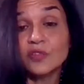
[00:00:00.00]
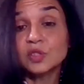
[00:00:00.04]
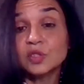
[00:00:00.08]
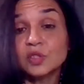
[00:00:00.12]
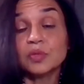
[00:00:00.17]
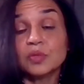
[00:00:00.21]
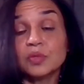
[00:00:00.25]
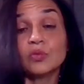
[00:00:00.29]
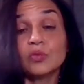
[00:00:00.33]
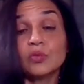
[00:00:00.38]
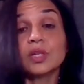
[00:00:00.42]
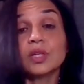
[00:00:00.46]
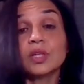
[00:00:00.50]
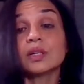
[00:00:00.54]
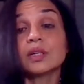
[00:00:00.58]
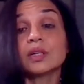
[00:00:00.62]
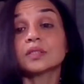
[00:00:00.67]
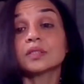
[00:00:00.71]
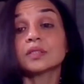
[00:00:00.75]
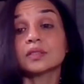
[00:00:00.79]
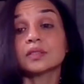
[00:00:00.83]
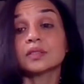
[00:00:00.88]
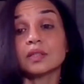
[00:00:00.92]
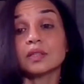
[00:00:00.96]
have to be
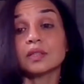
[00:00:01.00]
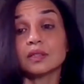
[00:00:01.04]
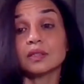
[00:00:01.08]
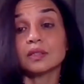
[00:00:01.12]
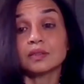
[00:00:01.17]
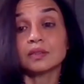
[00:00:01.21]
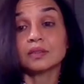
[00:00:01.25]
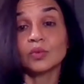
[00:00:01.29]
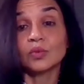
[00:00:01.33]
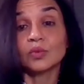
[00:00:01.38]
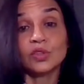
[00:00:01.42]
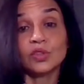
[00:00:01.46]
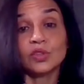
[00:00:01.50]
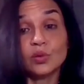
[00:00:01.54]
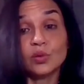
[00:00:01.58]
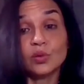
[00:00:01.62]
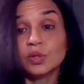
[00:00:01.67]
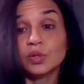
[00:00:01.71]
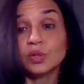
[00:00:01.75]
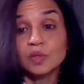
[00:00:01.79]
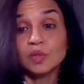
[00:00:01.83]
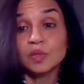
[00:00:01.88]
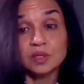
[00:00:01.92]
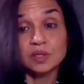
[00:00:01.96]
realistic with
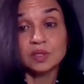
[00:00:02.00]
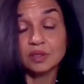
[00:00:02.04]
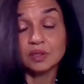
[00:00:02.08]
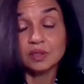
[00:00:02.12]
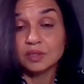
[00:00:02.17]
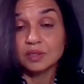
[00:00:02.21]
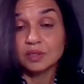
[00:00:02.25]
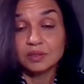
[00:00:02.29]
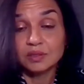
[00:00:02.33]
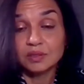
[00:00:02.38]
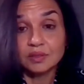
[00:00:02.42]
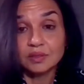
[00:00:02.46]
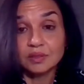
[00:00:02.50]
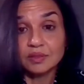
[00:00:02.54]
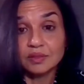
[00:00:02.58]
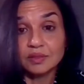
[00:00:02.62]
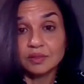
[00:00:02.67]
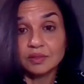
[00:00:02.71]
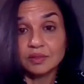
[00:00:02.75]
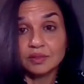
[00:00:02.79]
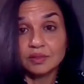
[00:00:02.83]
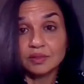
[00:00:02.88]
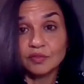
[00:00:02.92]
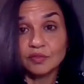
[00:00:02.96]
your own business.
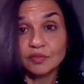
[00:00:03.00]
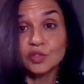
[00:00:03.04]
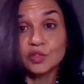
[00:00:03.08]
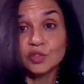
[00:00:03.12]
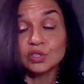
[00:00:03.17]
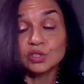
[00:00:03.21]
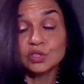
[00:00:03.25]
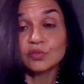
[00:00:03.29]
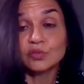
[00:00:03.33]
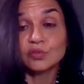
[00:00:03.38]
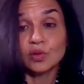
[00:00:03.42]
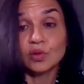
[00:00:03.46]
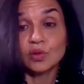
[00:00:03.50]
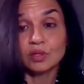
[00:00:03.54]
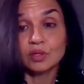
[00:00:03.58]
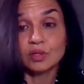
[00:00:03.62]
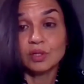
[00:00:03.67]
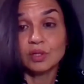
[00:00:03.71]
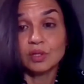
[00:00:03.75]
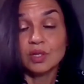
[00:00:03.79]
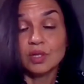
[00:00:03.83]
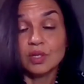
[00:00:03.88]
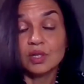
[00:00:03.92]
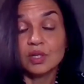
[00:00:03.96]
First of
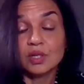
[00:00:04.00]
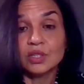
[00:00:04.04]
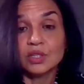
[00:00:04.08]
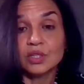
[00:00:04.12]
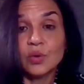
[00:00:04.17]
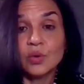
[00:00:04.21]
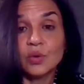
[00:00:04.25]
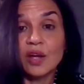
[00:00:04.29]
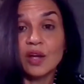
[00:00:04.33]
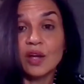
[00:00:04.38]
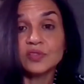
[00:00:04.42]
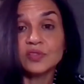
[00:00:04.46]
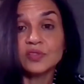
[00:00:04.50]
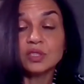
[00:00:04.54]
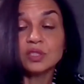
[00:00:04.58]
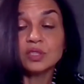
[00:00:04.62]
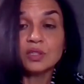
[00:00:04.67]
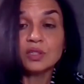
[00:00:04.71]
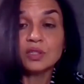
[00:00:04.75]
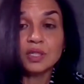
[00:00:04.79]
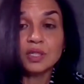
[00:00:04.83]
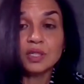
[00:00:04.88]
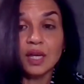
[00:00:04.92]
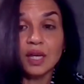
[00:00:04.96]
all, you have to
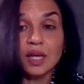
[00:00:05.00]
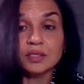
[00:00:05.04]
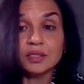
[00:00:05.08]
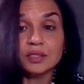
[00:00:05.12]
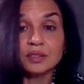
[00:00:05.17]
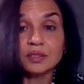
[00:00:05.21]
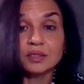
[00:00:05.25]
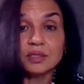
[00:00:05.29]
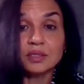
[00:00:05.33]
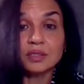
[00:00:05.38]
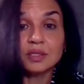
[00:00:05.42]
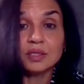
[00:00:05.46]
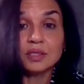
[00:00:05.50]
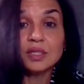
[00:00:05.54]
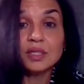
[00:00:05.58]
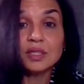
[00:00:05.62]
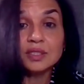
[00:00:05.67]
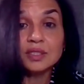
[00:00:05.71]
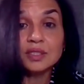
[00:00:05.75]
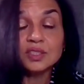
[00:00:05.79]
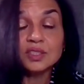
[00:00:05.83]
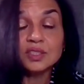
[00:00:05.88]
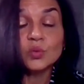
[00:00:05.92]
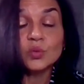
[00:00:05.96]
look at,
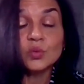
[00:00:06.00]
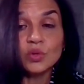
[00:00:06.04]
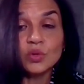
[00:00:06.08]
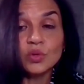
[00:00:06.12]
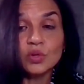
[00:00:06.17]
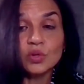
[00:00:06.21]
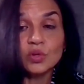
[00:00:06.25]
is the